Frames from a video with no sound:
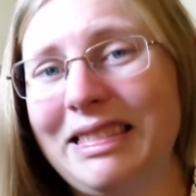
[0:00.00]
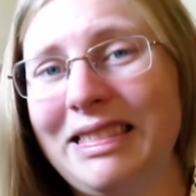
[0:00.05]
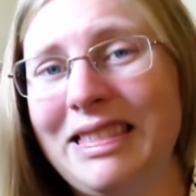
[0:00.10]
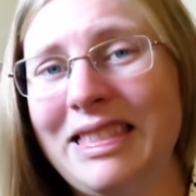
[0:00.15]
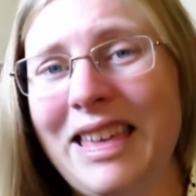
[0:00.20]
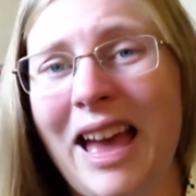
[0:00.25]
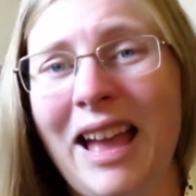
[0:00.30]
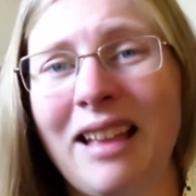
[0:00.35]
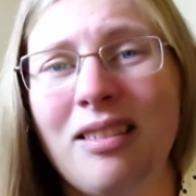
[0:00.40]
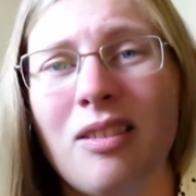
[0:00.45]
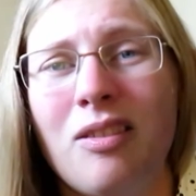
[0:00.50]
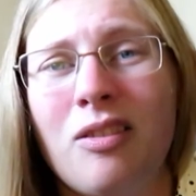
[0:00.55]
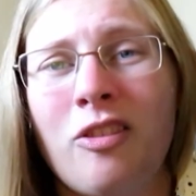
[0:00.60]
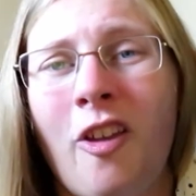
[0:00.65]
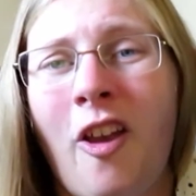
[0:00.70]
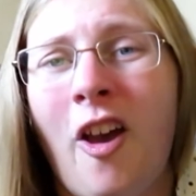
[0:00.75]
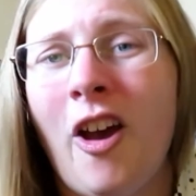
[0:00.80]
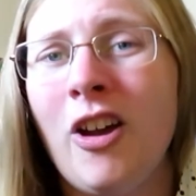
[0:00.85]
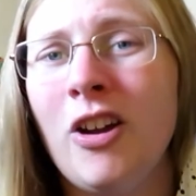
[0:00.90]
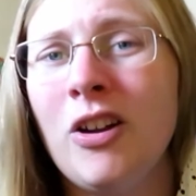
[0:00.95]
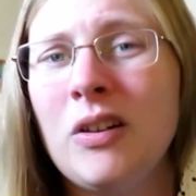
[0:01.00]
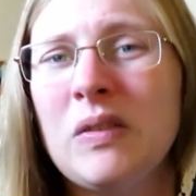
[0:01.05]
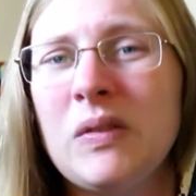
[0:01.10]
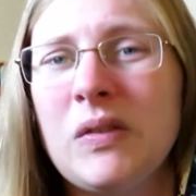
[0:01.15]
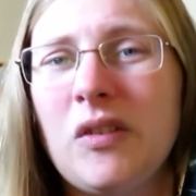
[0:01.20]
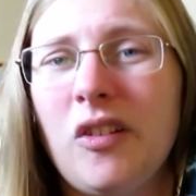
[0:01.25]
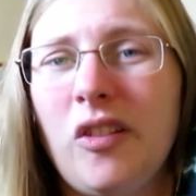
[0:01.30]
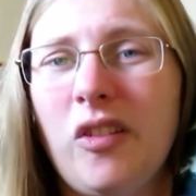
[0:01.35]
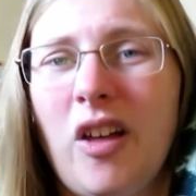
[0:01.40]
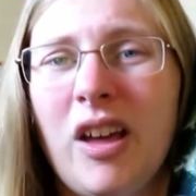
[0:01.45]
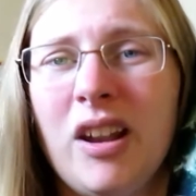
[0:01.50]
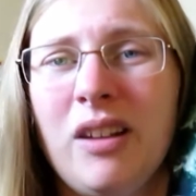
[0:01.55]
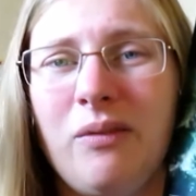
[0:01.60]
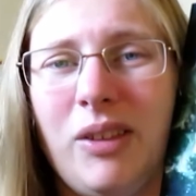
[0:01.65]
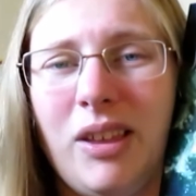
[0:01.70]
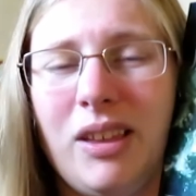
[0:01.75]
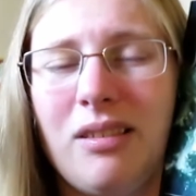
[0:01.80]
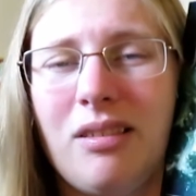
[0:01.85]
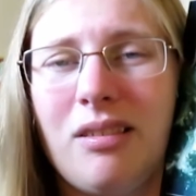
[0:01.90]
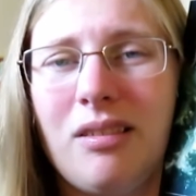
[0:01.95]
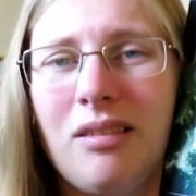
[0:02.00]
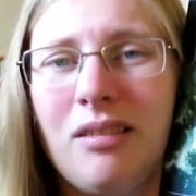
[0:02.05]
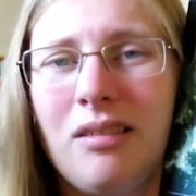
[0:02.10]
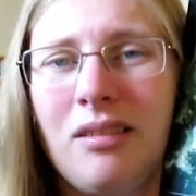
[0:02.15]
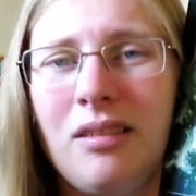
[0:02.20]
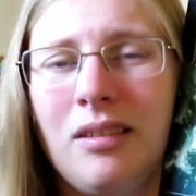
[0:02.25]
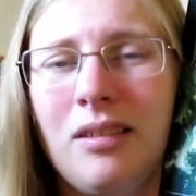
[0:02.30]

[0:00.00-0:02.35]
that's hard for a lot of us.